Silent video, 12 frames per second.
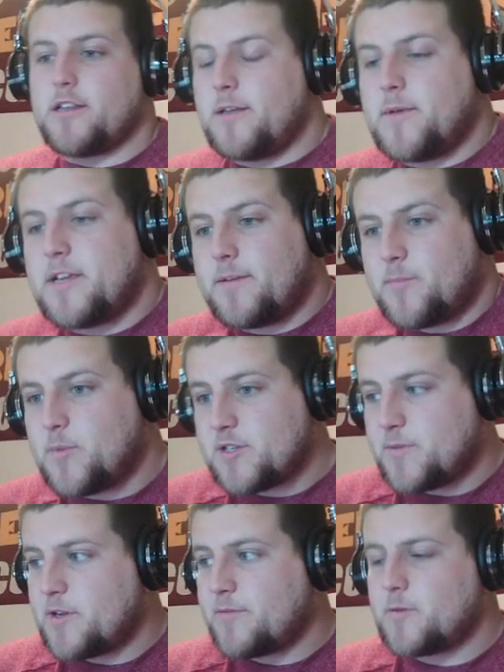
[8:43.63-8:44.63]
let me just
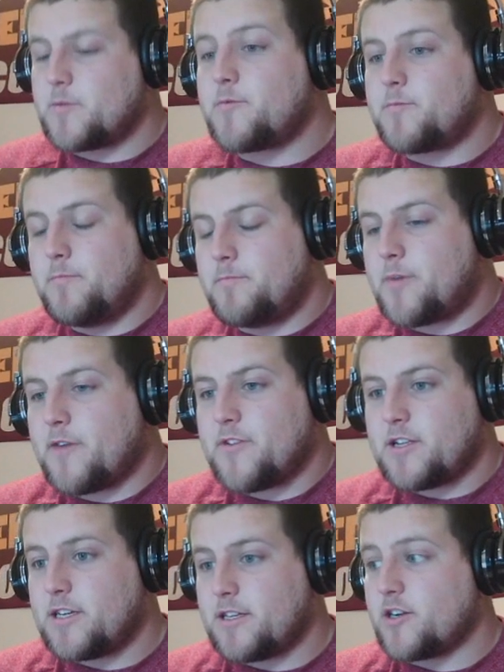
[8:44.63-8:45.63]
be
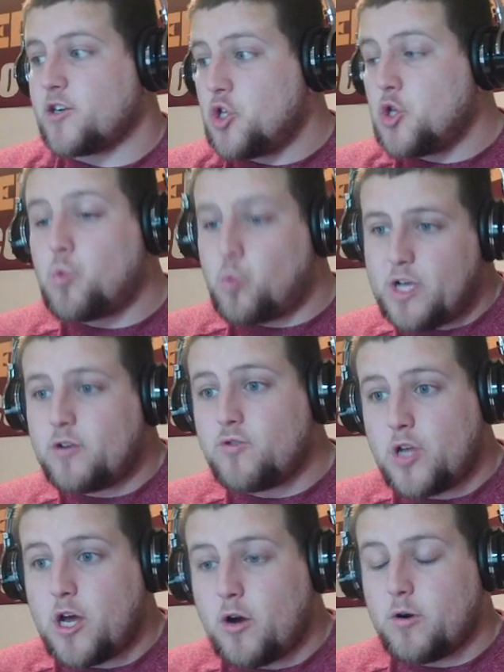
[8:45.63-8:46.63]
perfectly clear. You will
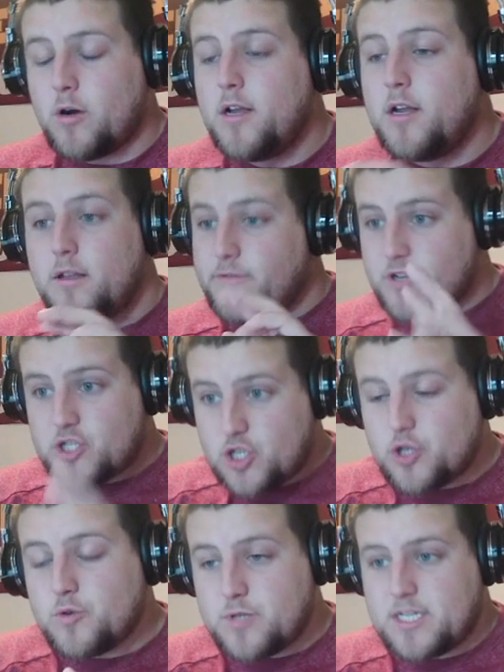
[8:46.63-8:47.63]
know the
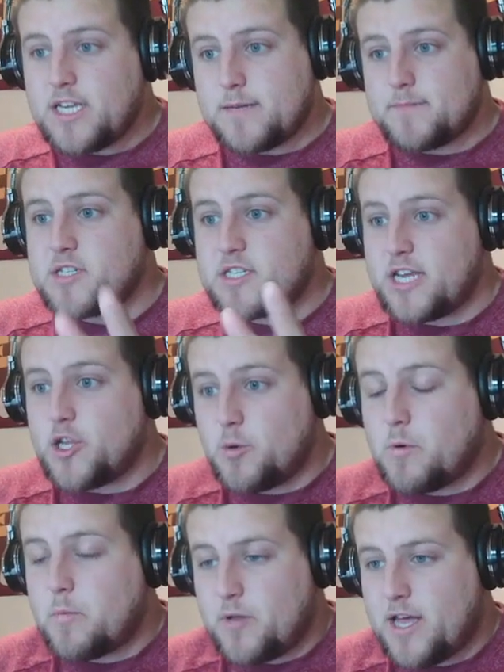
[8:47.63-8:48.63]
two teams that you
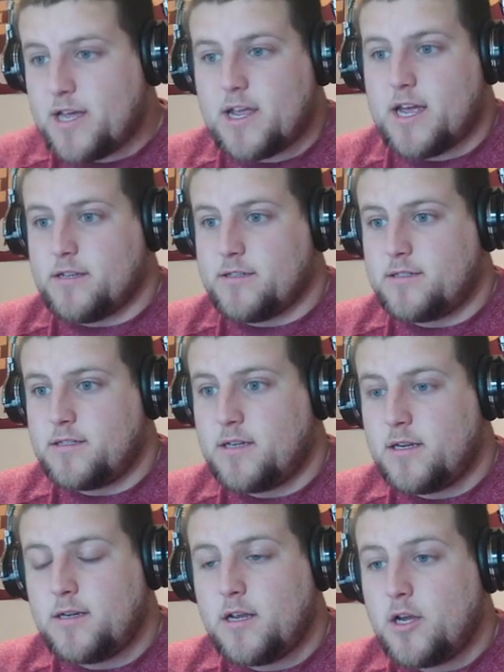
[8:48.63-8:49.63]
will play against.
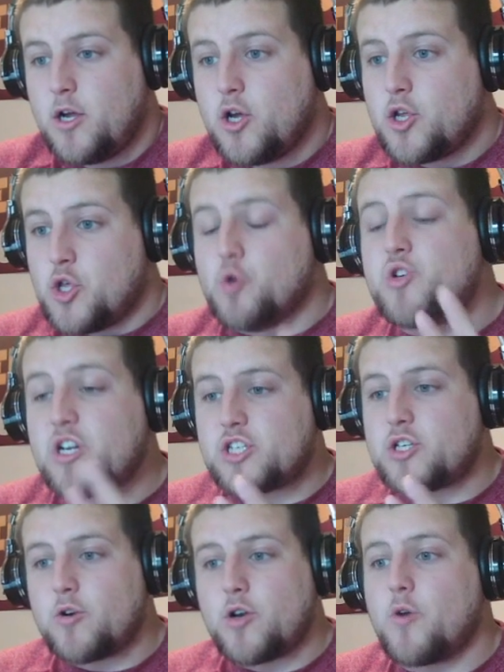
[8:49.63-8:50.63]
You just
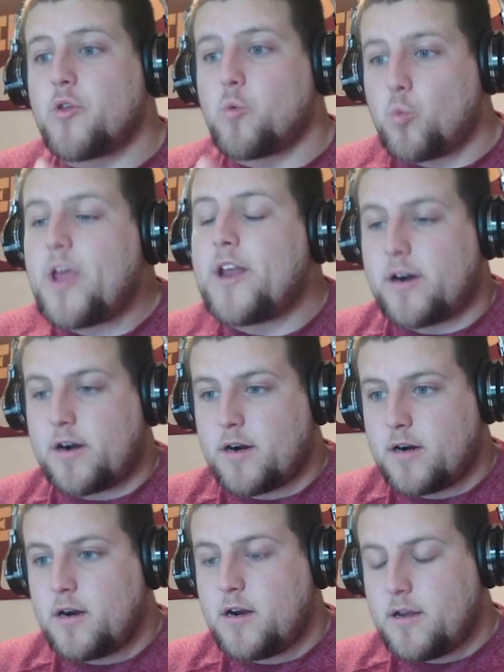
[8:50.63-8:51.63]
don't know the winner
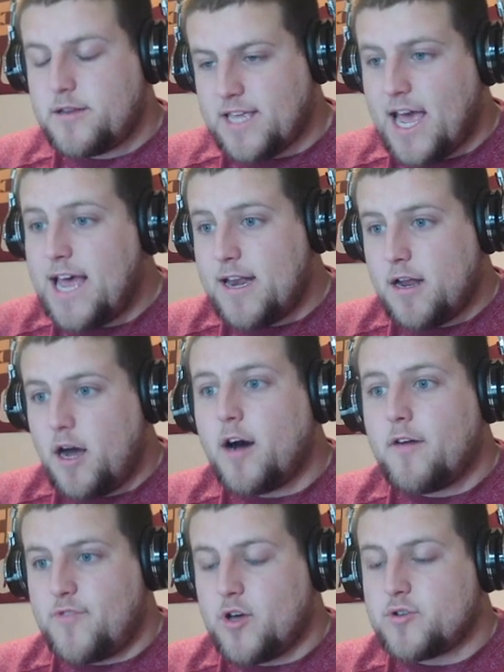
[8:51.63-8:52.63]
right. yet
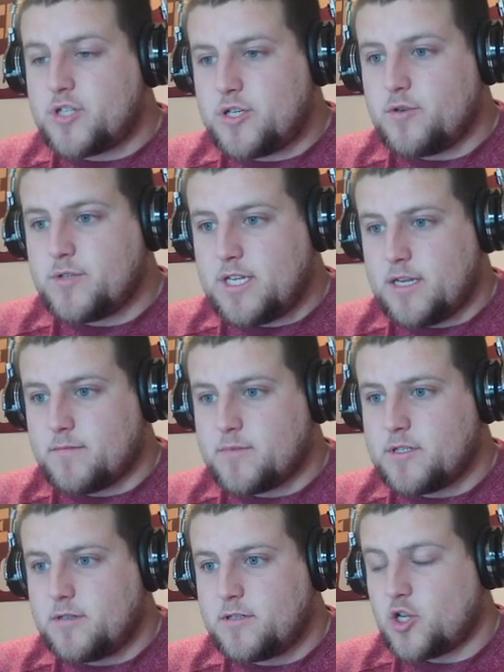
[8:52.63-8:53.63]
of those two
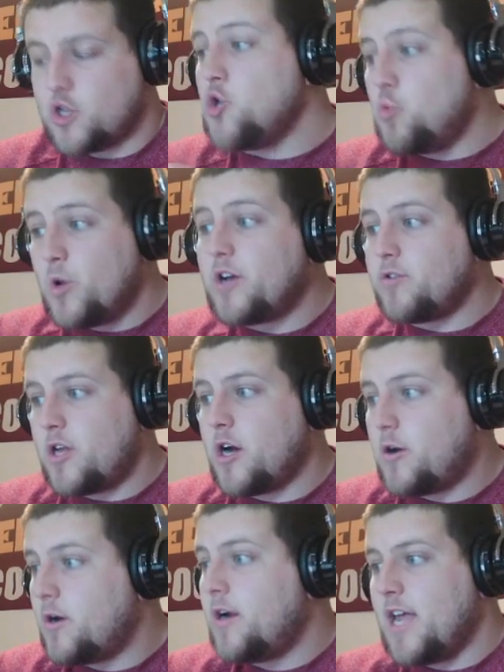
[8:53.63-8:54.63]
teams. So you will
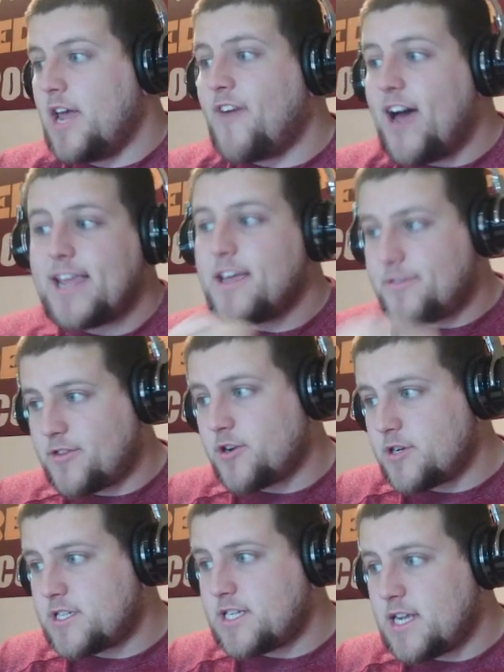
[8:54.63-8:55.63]
know if I get
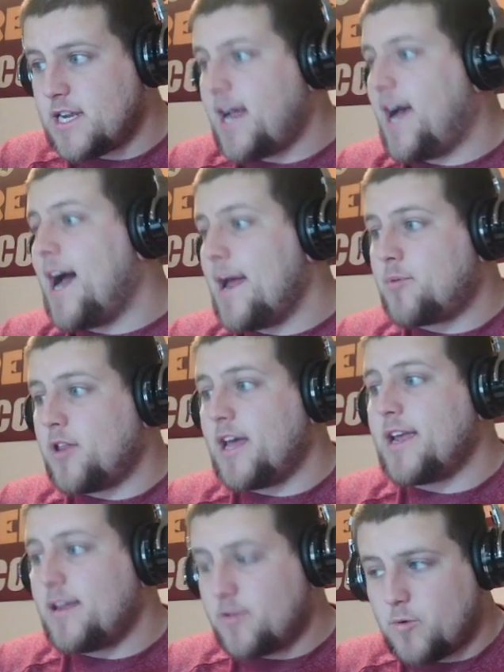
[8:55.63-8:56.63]
third seed, I
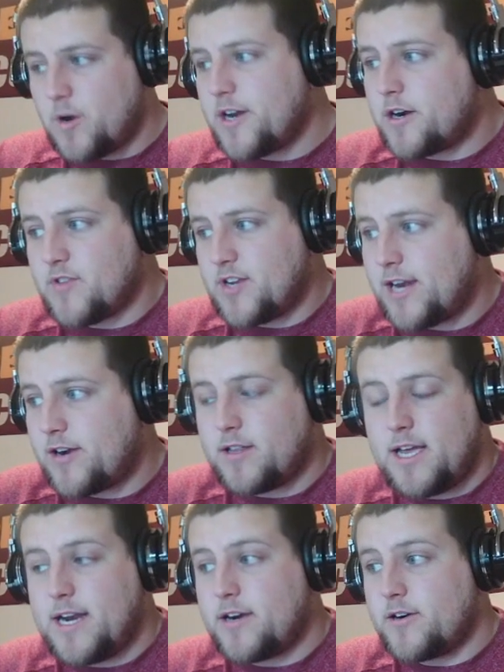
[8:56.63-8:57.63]
play the winner of the
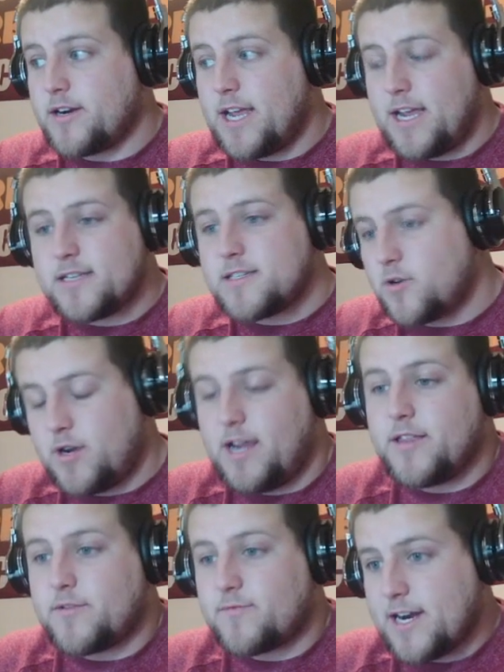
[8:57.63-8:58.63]
Carolina Hurricanes
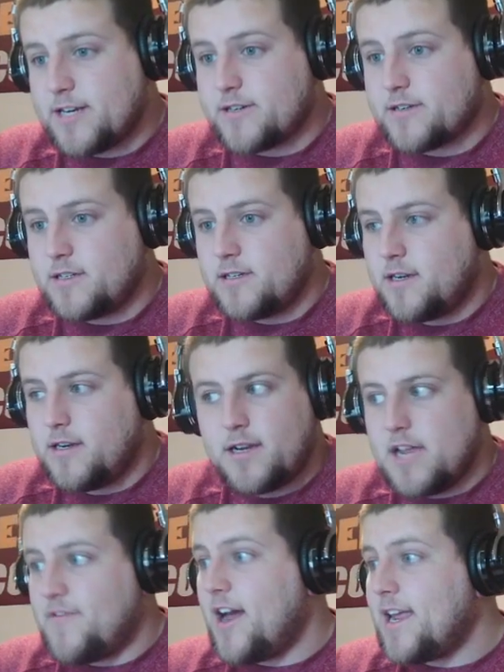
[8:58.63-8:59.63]
and the Rangers.
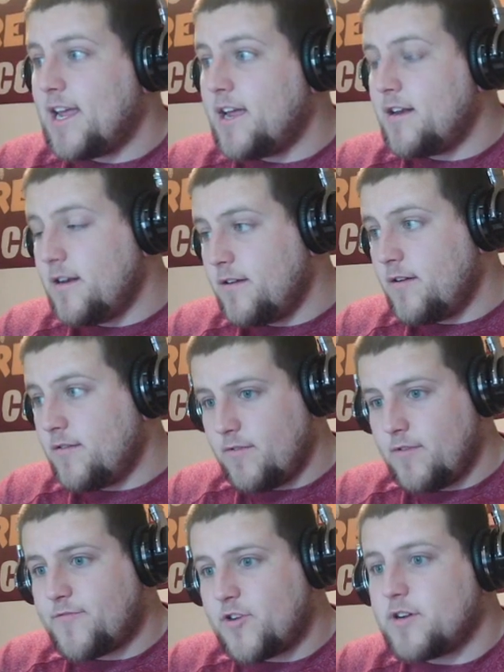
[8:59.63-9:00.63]
If I get right.
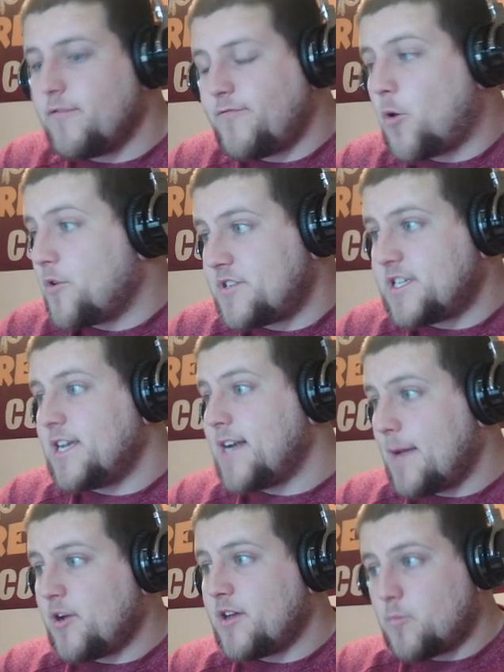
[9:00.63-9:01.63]
for fourth seed,
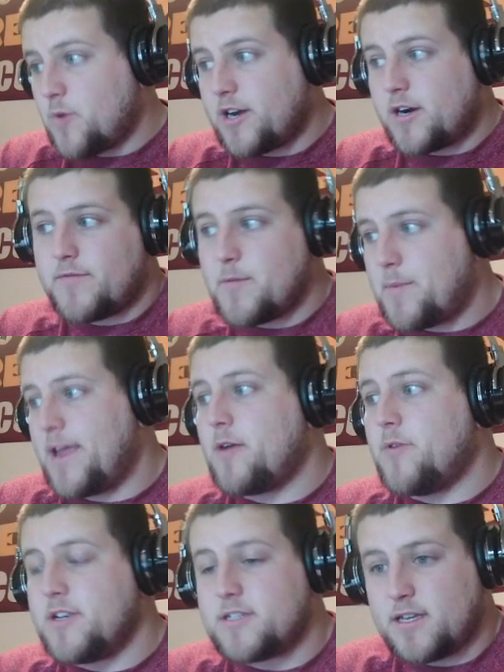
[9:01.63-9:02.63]
I play the winner of the
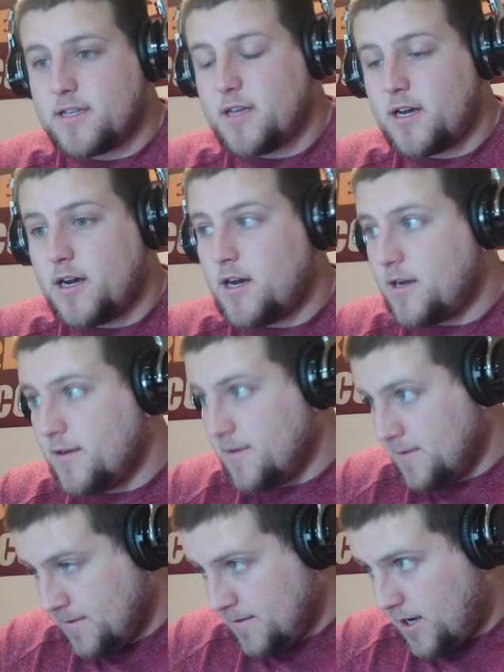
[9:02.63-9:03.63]
Penguins and the
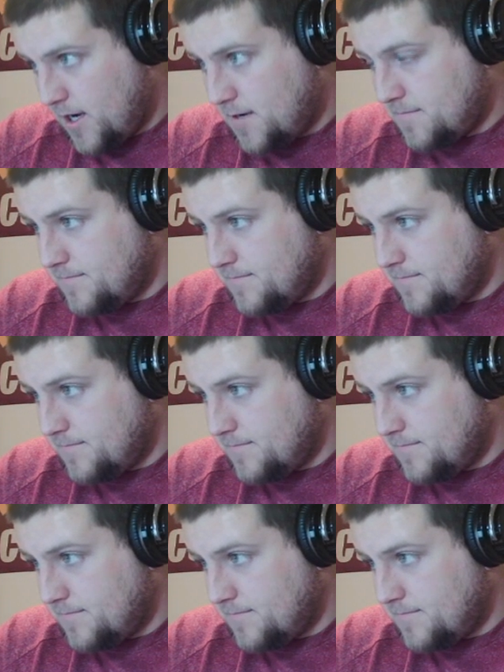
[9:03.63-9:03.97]
uh, um,